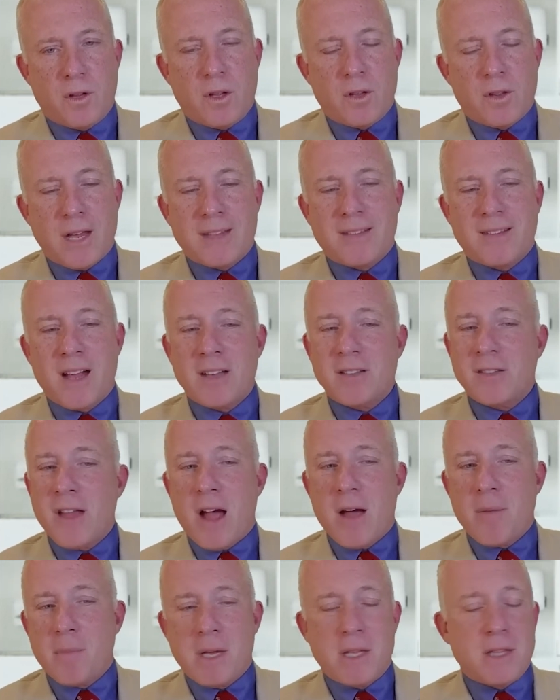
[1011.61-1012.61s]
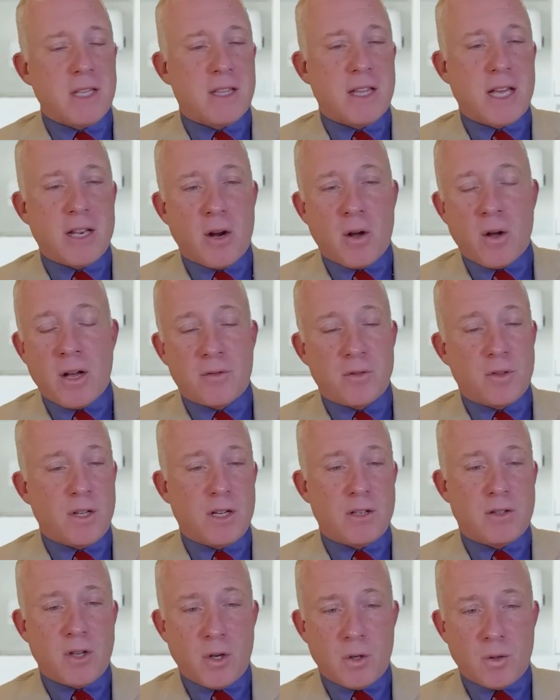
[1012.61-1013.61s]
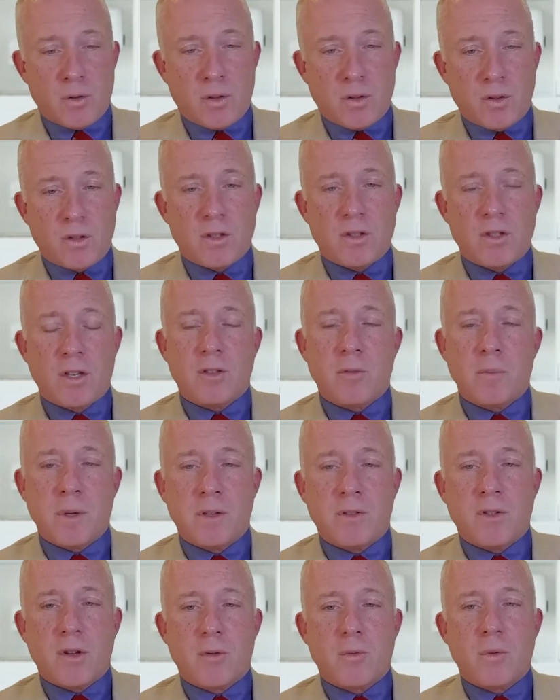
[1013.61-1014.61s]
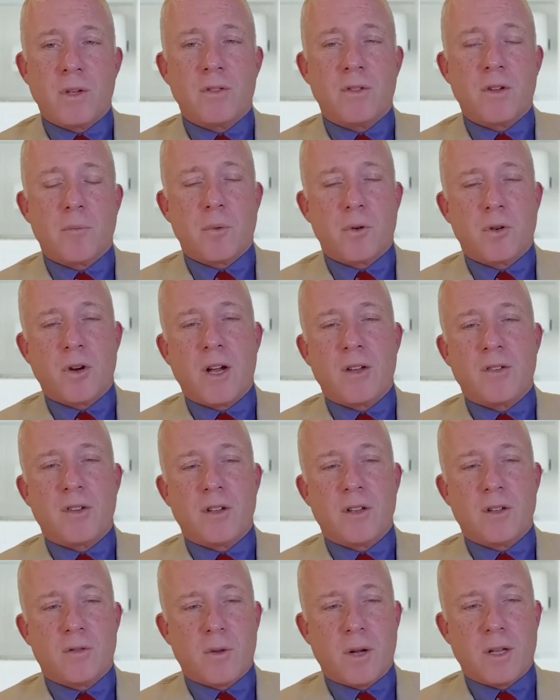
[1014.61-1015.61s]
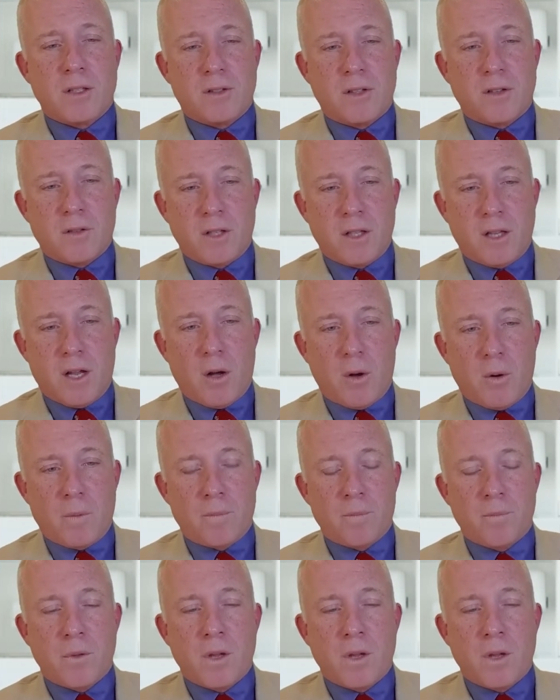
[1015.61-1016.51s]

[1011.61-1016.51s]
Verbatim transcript: That does not mean that they don't have steatosis. It just means their risk of progressing is relatively low.